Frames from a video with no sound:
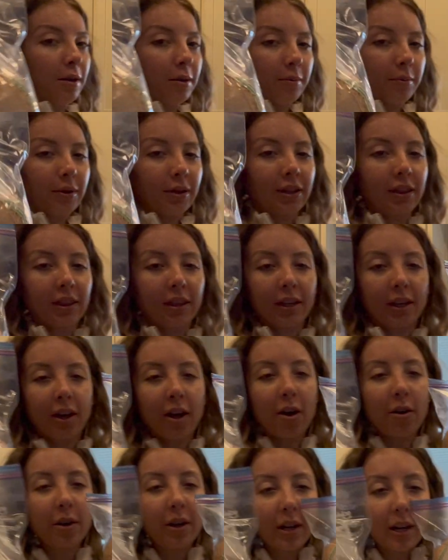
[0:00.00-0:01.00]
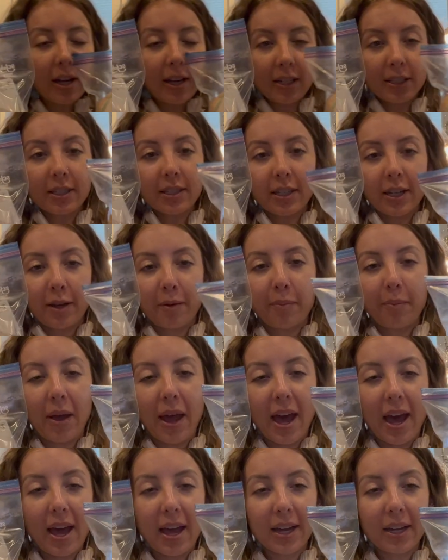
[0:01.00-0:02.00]
Put the coconuts in
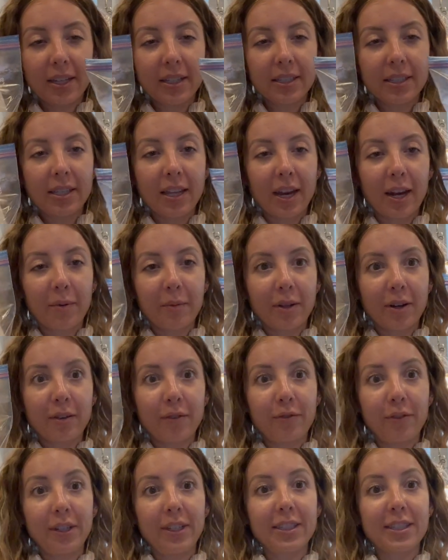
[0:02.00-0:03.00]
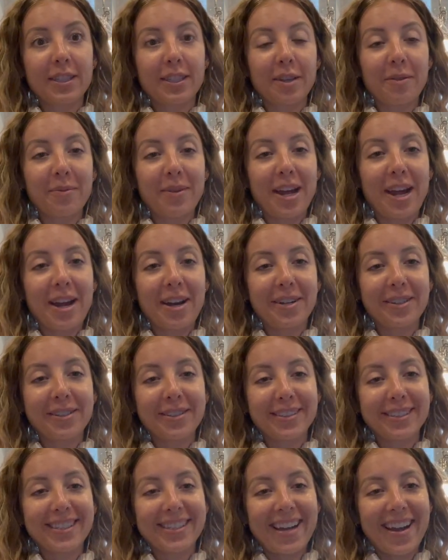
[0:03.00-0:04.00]
bags and I'm gonna freeze them now,
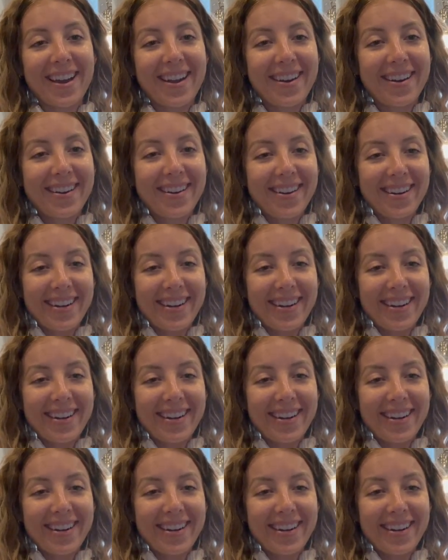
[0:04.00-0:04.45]
so